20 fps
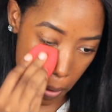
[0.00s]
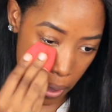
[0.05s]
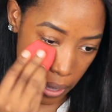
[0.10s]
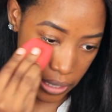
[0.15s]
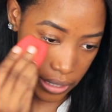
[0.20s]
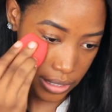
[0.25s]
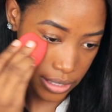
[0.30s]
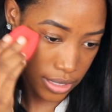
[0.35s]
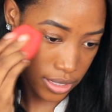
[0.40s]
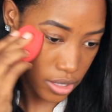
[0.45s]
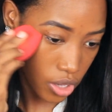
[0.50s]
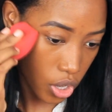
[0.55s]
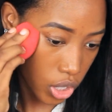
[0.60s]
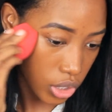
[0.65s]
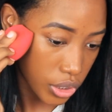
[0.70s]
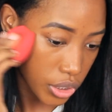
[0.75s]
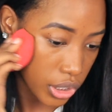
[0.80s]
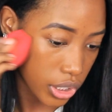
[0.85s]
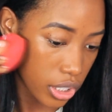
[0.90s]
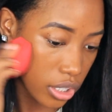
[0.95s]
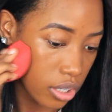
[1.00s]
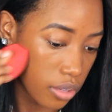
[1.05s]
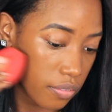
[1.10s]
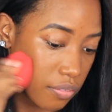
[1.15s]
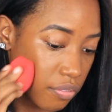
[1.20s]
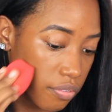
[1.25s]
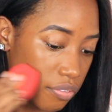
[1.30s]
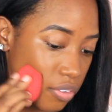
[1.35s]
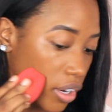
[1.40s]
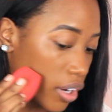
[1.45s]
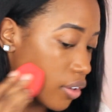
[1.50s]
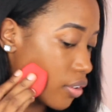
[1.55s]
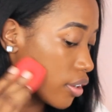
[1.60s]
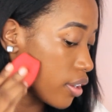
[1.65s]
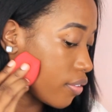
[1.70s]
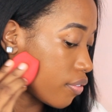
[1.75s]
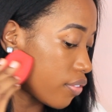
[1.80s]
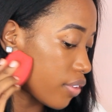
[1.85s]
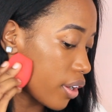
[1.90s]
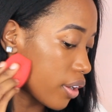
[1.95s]
And it's not looking
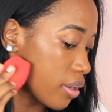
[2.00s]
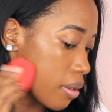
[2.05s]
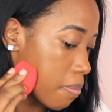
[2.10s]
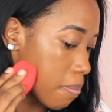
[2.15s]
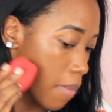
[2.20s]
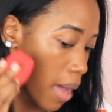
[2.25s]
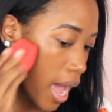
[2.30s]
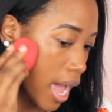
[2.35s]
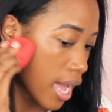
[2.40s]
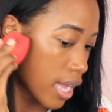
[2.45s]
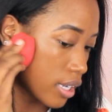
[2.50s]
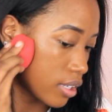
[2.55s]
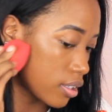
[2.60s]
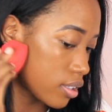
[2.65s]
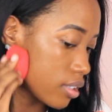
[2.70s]
very matte.